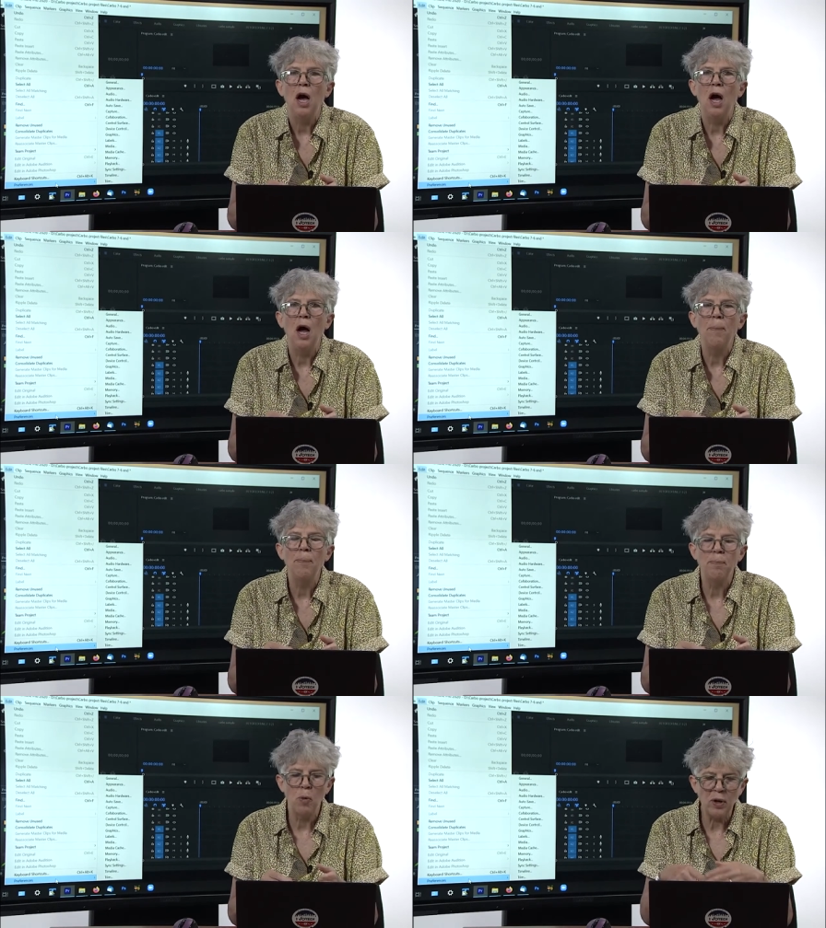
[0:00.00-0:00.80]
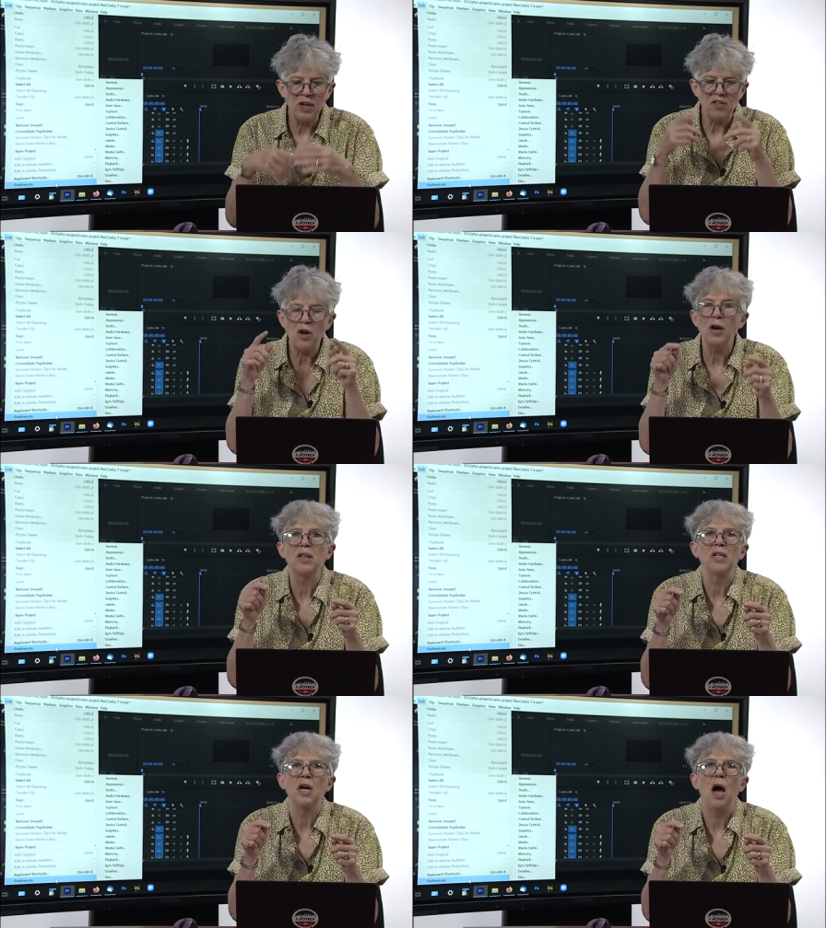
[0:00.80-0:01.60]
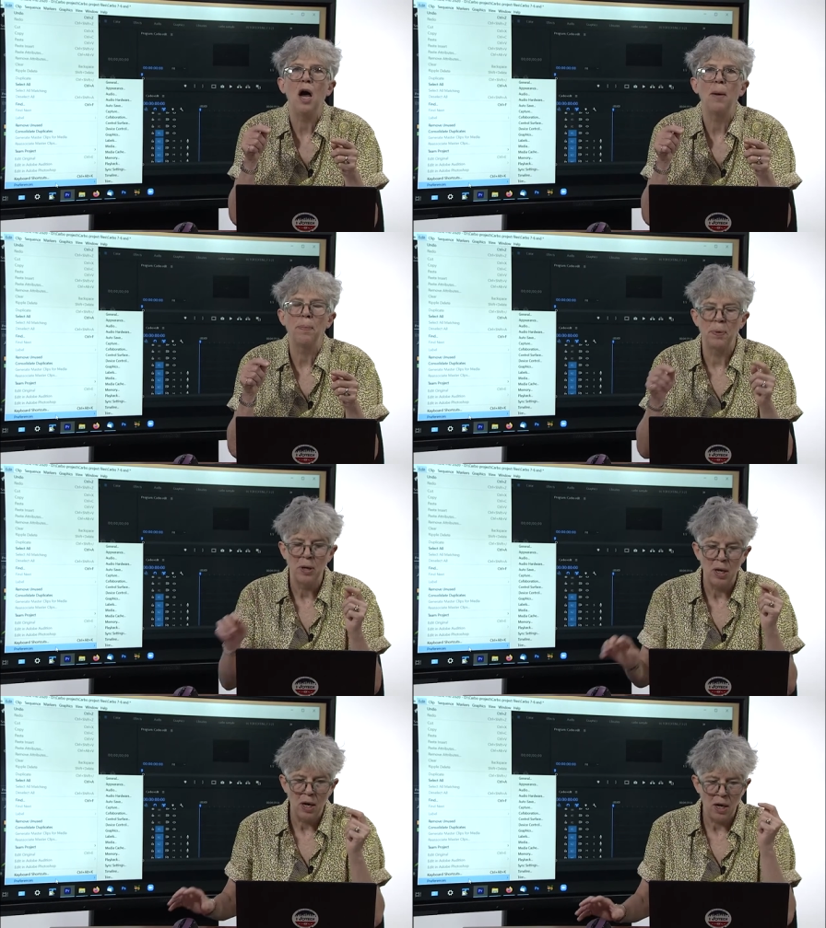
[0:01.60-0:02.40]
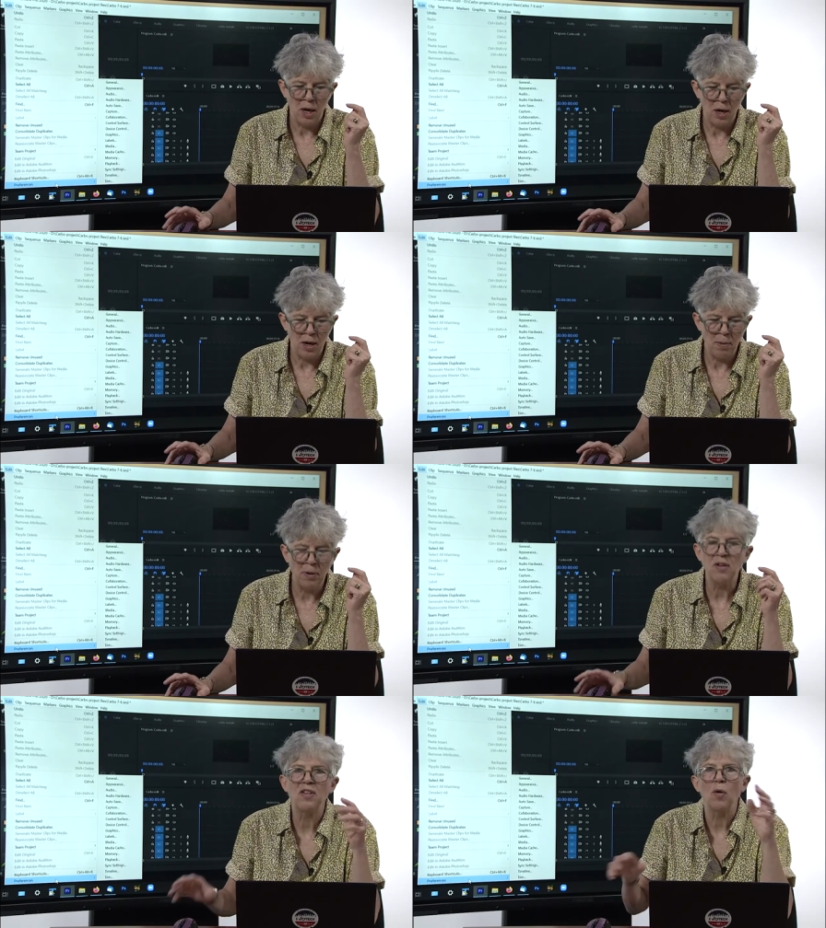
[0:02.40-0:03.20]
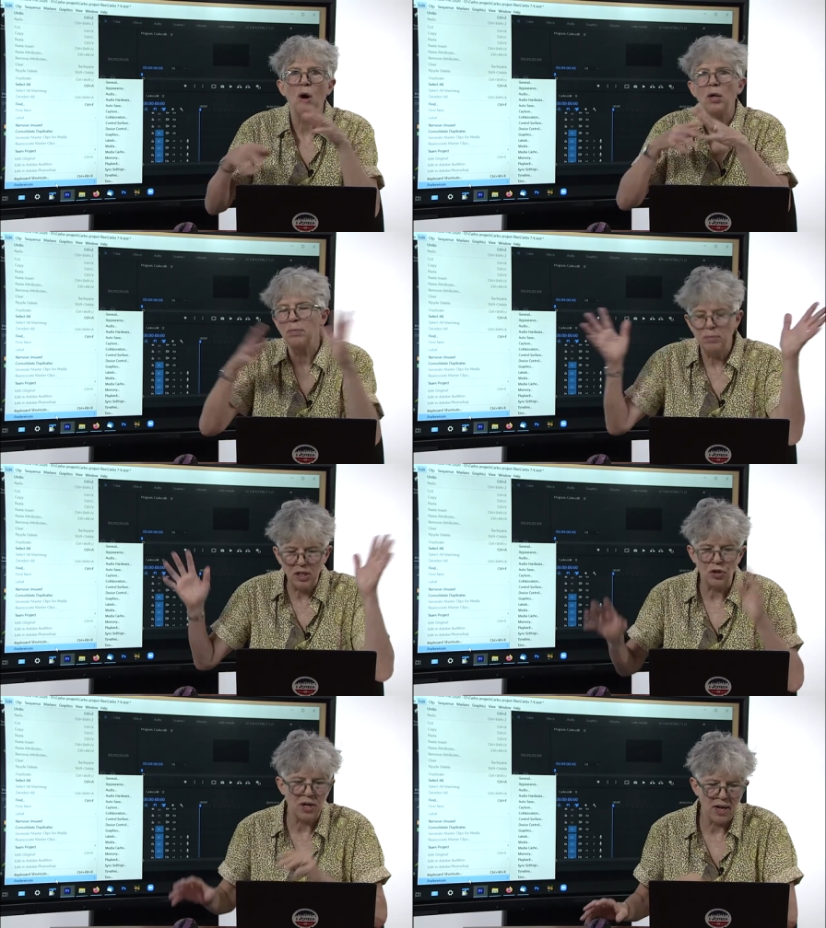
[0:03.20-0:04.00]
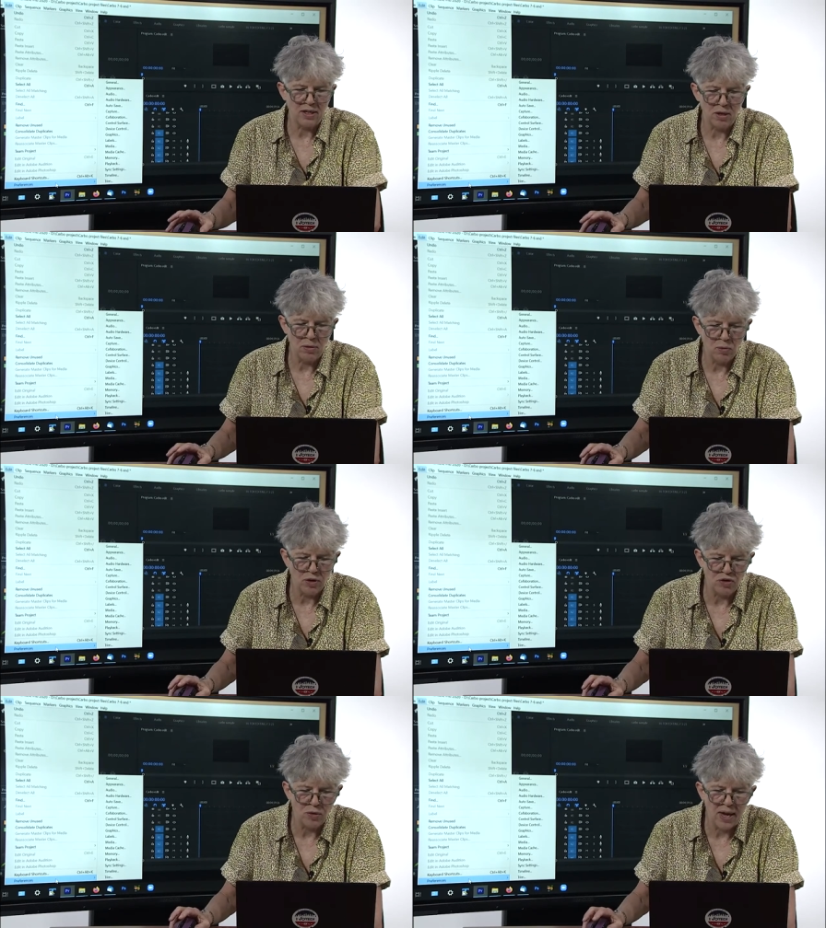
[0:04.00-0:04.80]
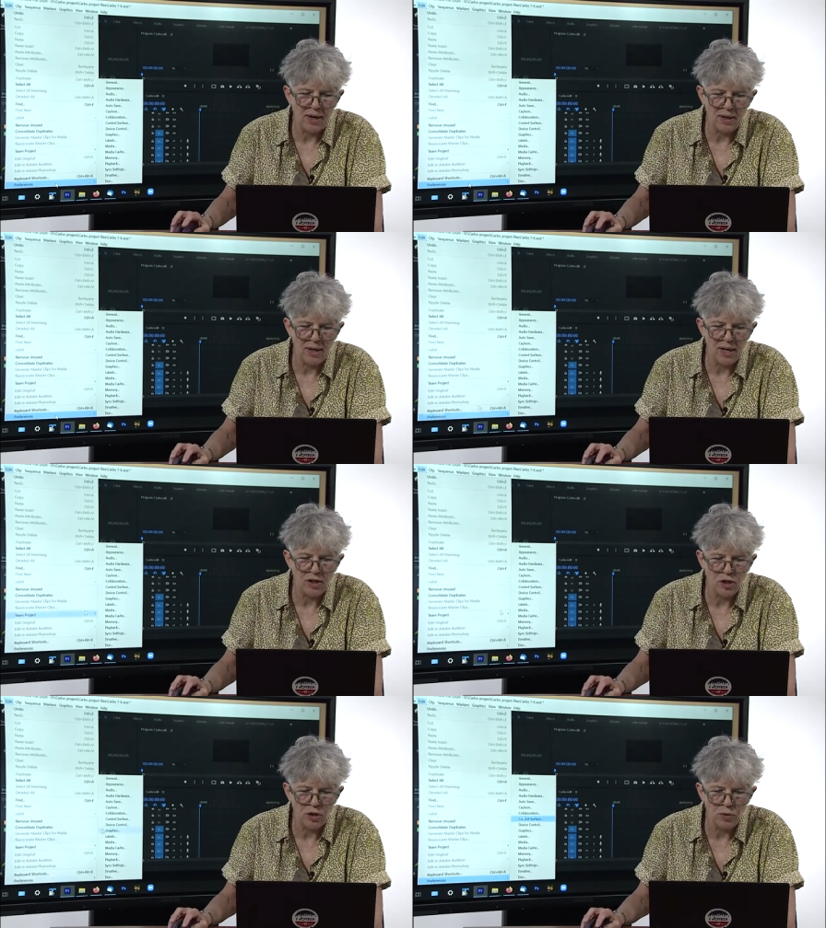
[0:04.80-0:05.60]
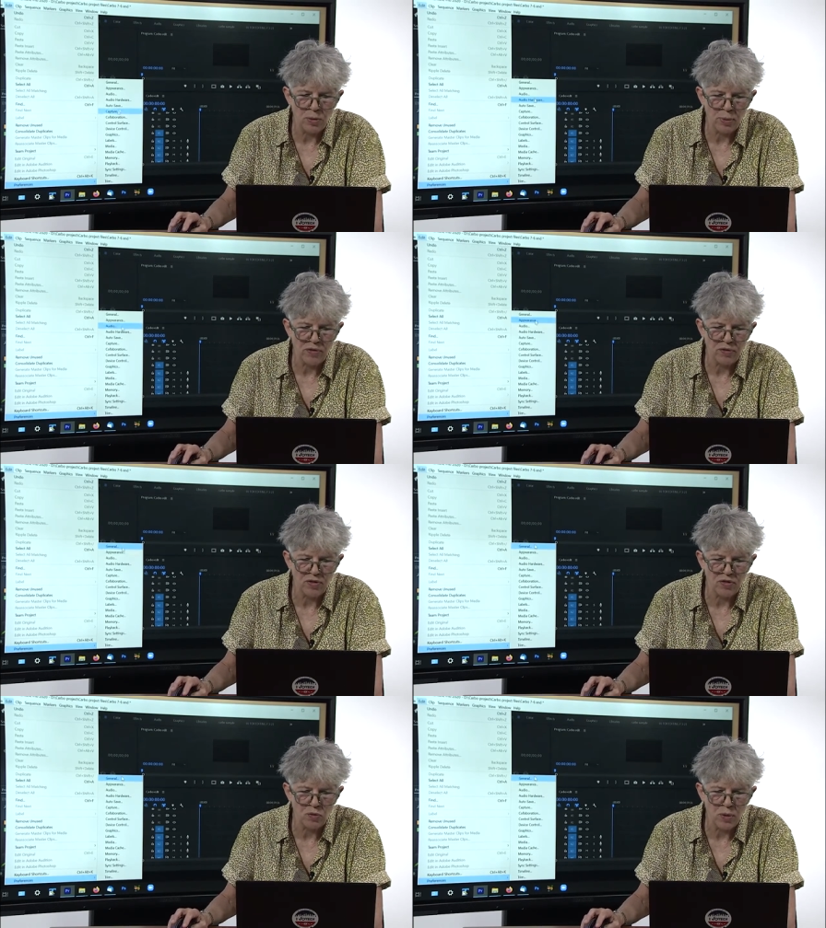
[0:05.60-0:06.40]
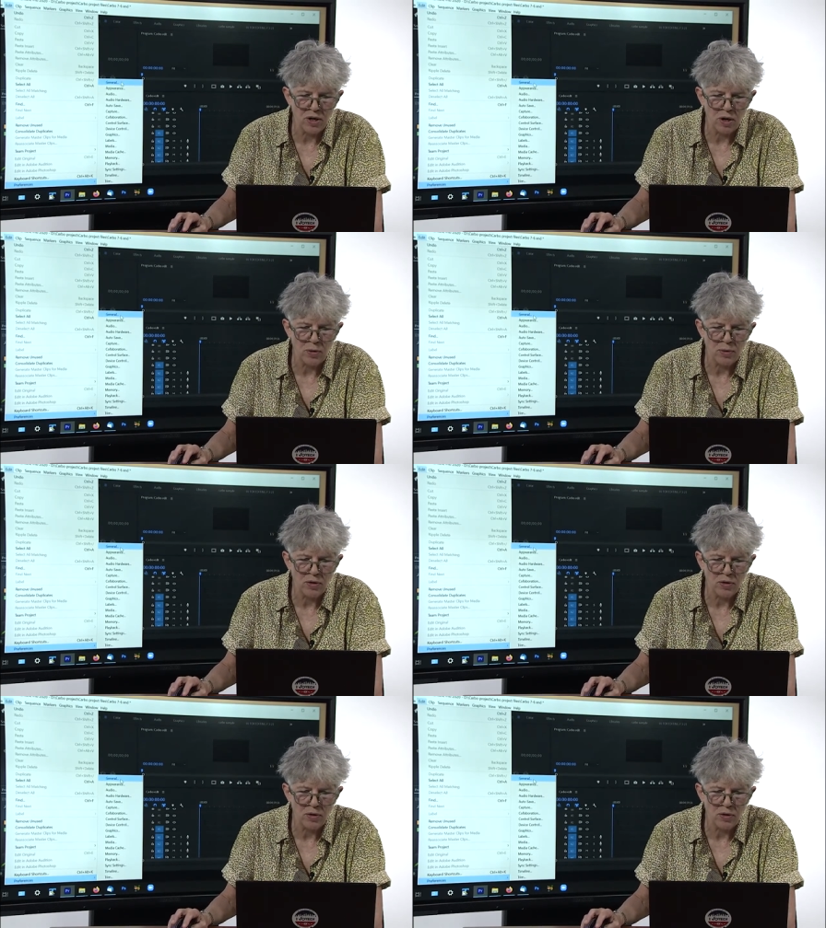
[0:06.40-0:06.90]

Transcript: Um, but we're going to start at the top because uh, they're all interconnected once you get into the preferences window.